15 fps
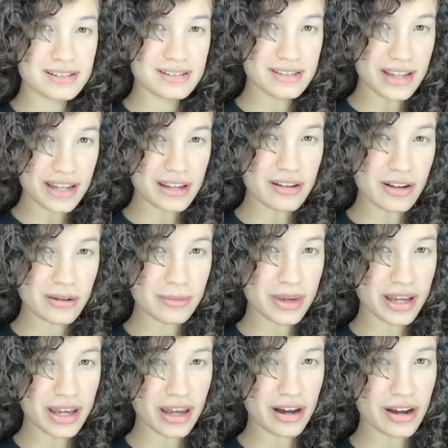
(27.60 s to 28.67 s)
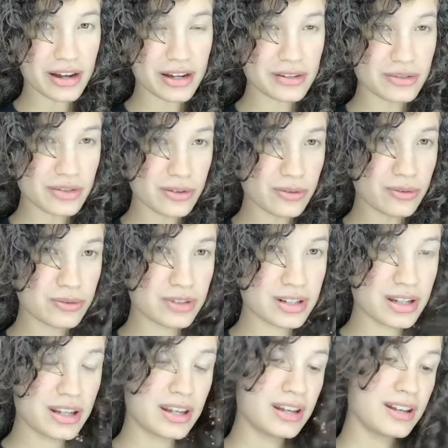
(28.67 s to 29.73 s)
sit on my hair and don't
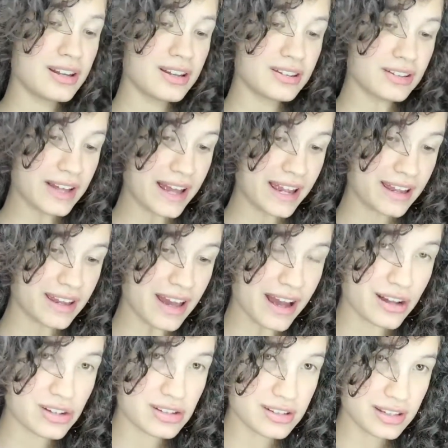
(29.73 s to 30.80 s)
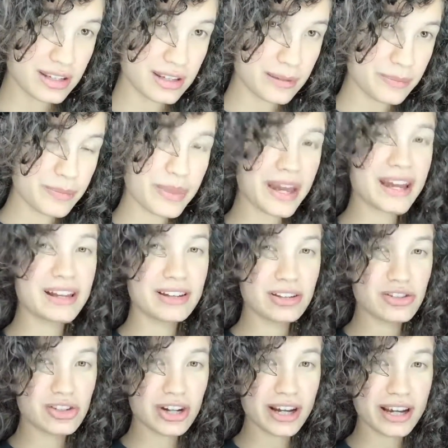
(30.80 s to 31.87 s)
like actually
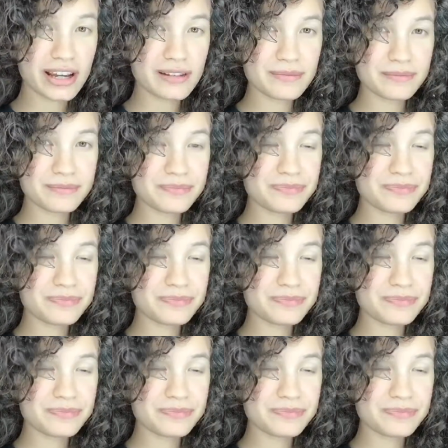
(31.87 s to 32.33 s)
penetrate